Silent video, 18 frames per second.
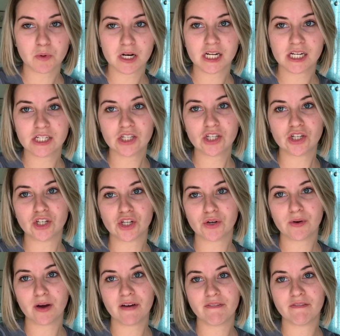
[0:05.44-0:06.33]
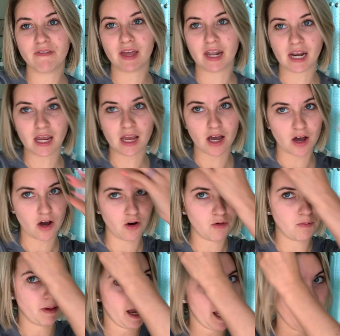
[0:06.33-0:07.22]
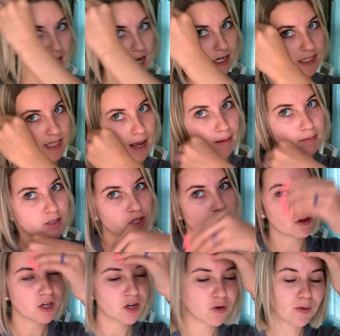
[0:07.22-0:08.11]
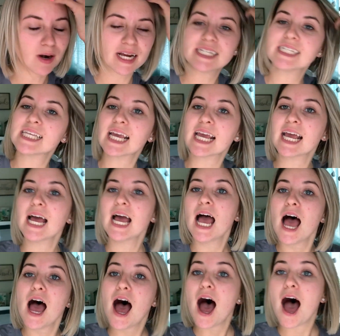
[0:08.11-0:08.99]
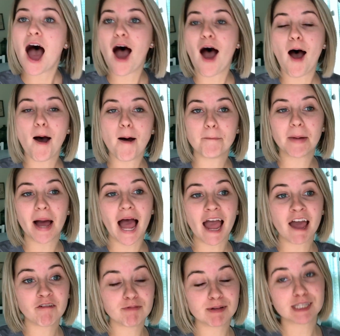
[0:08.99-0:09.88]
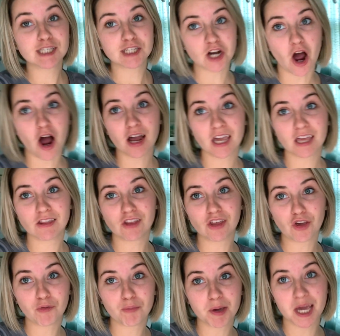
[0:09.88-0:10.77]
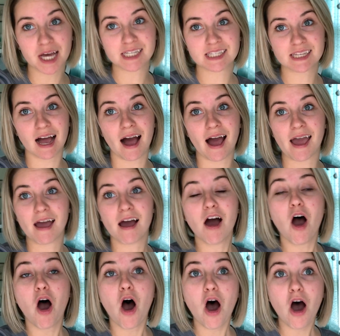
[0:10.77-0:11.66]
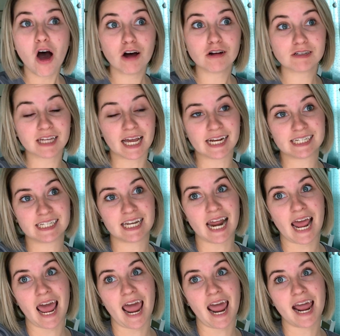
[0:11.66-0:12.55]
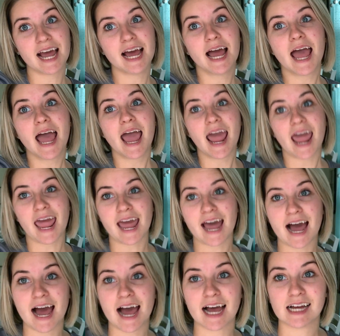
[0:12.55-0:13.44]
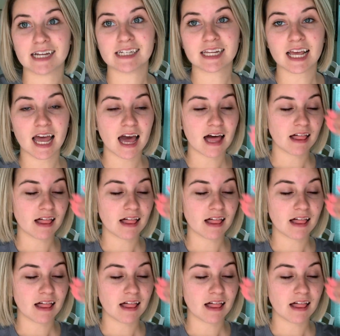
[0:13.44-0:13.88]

wanted to do a video. My hair is absolutely crazy. Um, I have been stalking the UPS guy all day today and